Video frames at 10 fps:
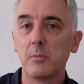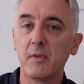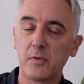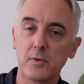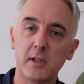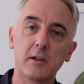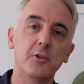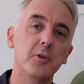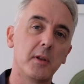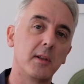Before that I
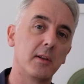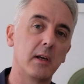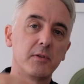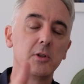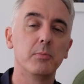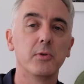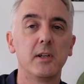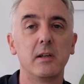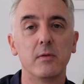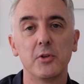was using the
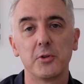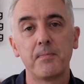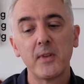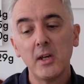f2.8 version.